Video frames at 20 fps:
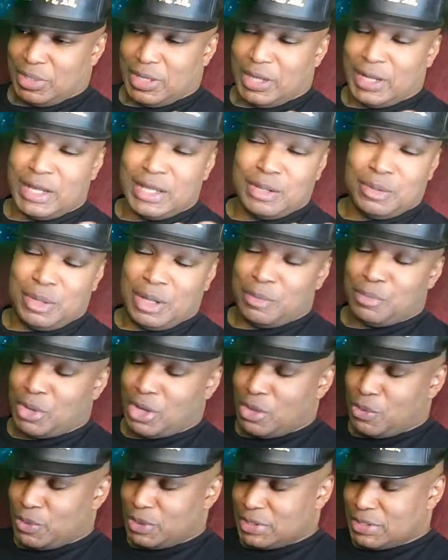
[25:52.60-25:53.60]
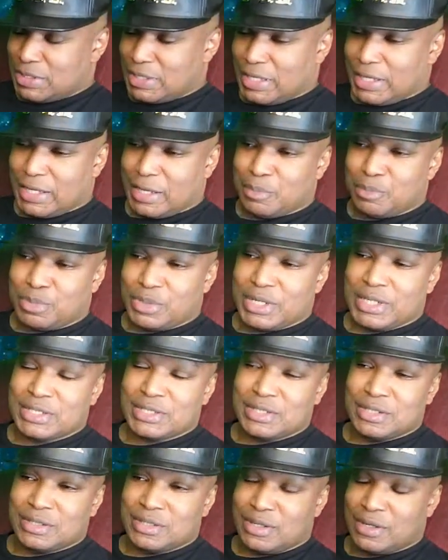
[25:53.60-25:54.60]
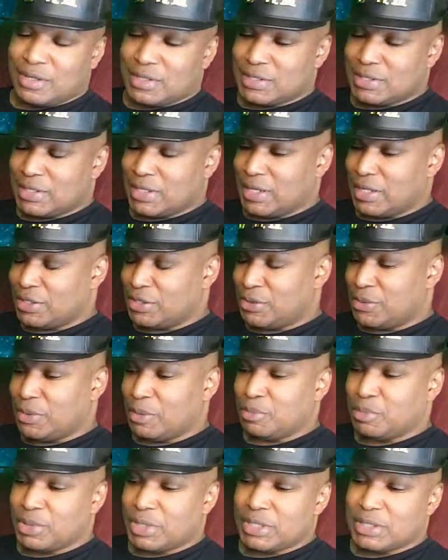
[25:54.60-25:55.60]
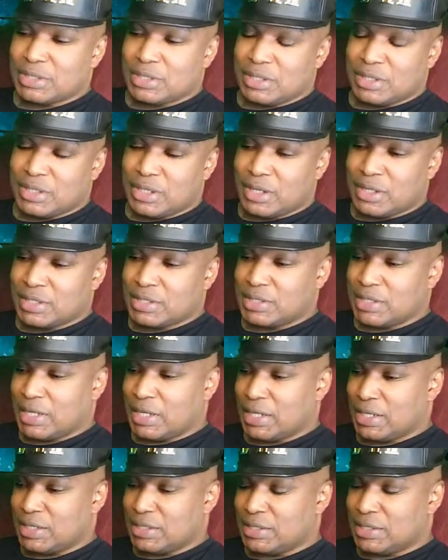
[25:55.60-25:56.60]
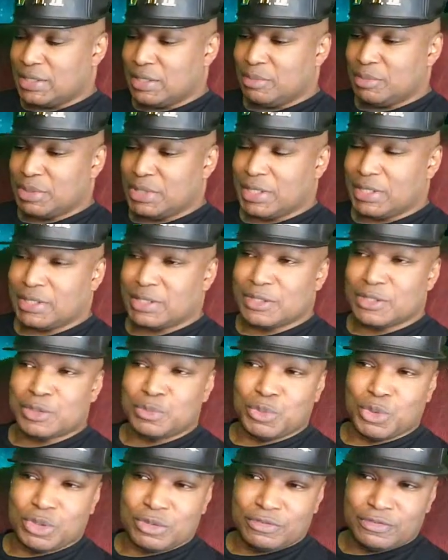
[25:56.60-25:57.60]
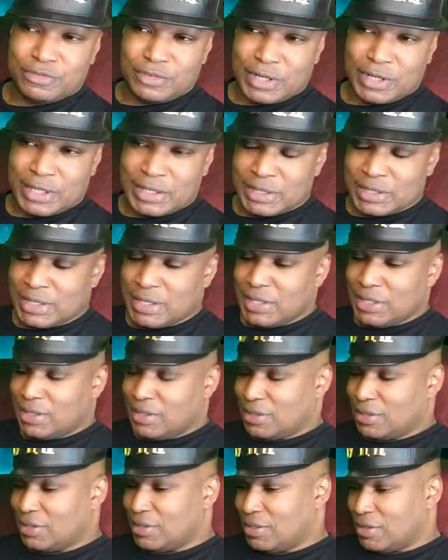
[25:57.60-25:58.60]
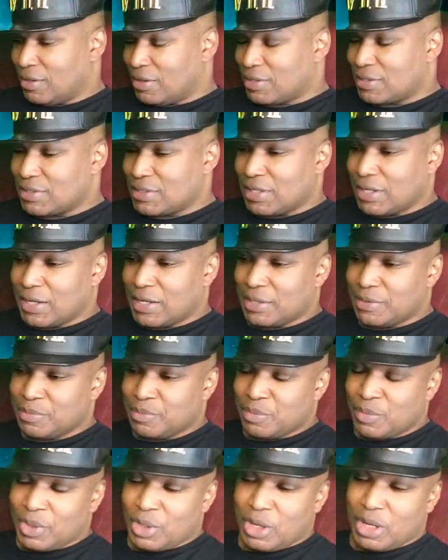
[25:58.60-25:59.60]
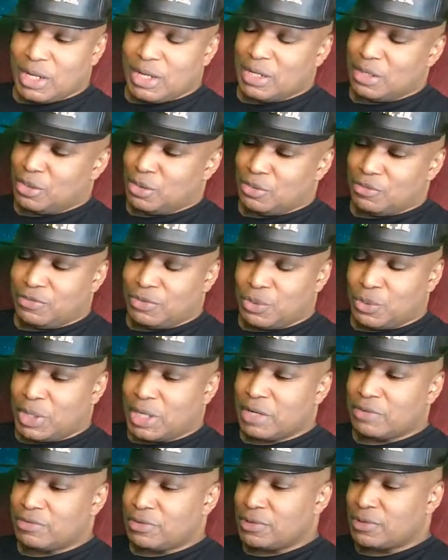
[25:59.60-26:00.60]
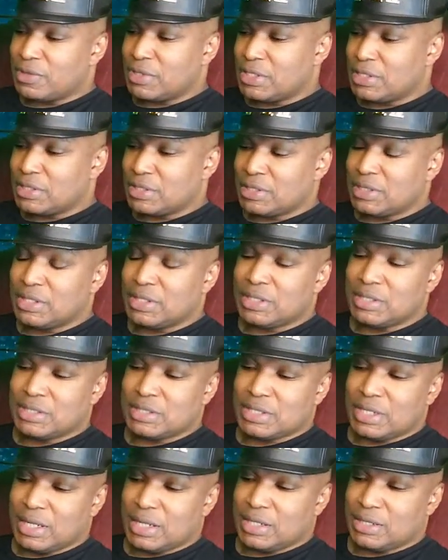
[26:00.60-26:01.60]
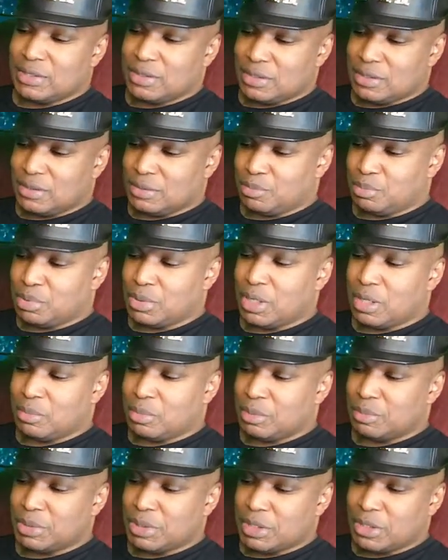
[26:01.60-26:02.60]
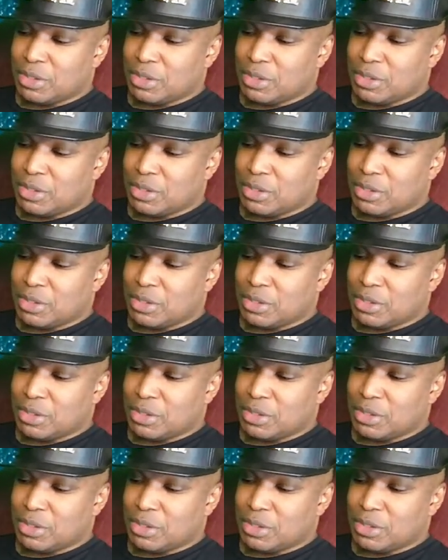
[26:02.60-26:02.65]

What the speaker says: I'm always saying embrace the dark side. You embrace the dark side, it seems like there's more fun on the dark side. I don't know, for whatever reason he decided to probably